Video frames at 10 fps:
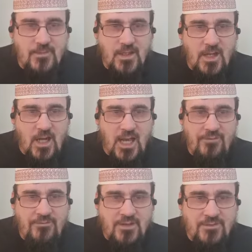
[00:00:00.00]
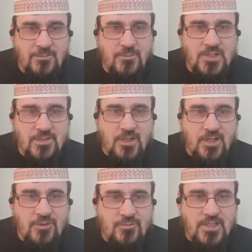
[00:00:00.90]
I have lived in Muslim
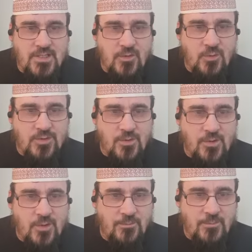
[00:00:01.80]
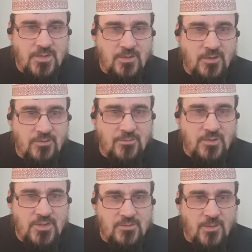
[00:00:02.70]
countries and also in non-Muslim.
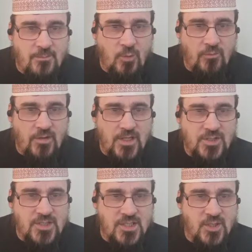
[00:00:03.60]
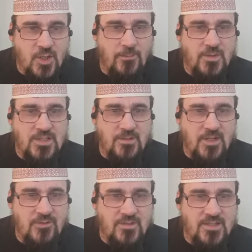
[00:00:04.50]
Muslims are more religious in non-Muslim
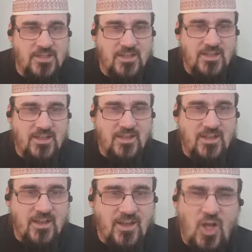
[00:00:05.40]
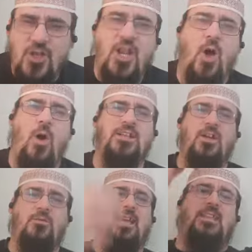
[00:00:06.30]
countries. No, I
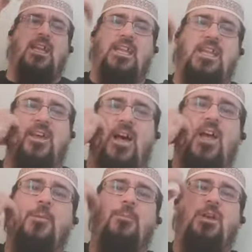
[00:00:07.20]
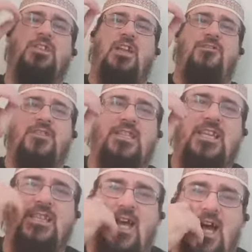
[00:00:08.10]
don't get that either because I
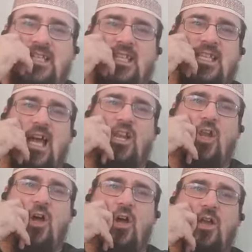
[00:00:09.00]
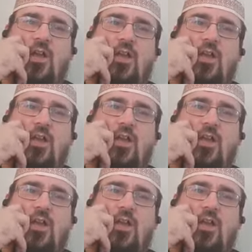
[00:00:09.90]
see that. I see that a lot.